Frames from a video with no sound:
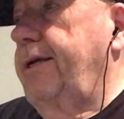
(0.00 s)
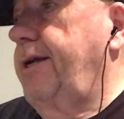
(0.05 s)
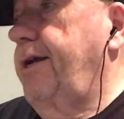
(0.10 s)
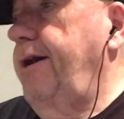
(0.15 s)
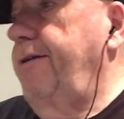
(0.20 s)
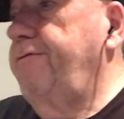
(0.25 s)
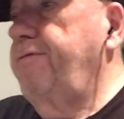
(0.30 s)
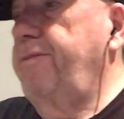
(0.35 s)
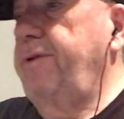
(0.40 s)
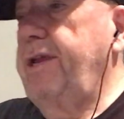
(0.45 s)

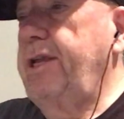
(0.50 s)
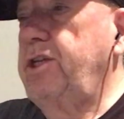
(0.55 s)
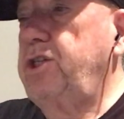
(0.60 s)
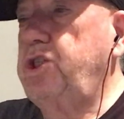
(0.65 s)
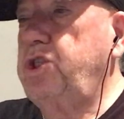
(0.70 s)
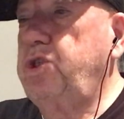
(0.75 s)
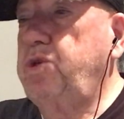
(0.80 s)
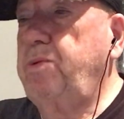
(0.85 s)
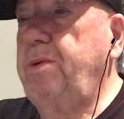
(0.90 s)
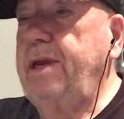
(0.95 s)
covering
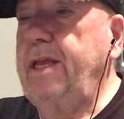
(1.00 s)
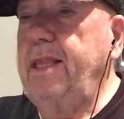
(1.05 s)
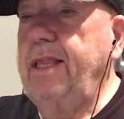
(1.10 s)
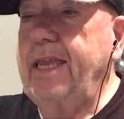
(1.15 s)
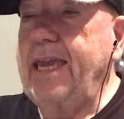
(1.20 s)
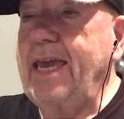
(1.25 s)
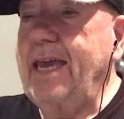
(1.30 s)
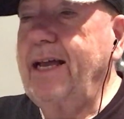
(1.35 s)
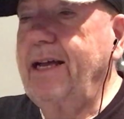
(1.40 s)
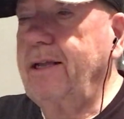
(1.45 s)
Street
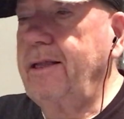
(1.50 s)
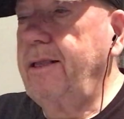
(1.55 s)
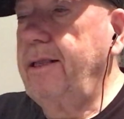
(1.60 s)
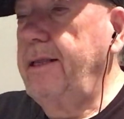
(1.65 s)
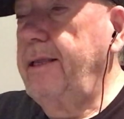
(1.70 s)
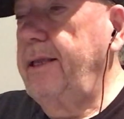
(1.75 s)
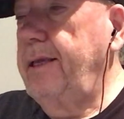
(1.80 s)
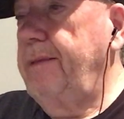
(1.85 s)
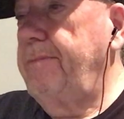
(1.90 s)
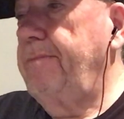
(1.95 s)

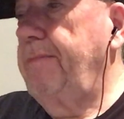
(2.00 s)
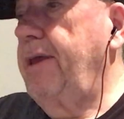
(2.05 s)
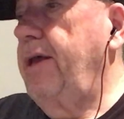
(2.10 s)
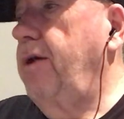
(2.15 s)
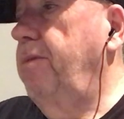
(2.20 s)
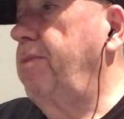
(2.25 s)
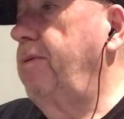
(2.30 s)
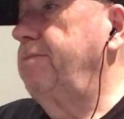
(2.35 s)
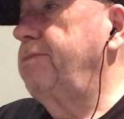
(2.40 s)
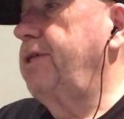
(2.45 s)
Legal and
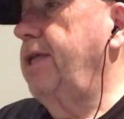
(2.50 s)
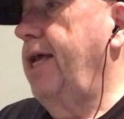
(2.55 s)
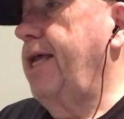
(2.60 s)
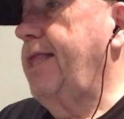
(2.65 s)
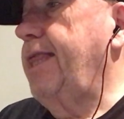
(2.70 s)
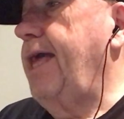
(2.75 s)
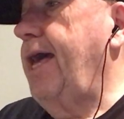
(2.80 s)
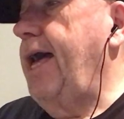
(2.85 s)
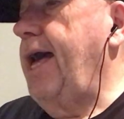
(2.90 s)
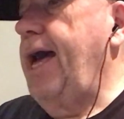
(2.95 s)
albums
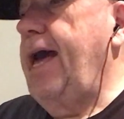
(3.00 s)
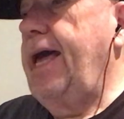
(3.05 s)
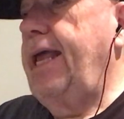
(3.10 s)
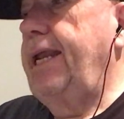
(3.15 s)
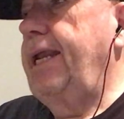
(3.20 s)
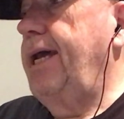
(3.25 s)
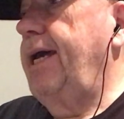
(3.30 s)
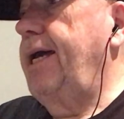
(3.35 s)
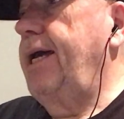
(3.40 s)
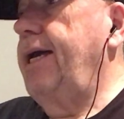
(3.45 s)
like
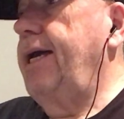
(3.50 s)
that.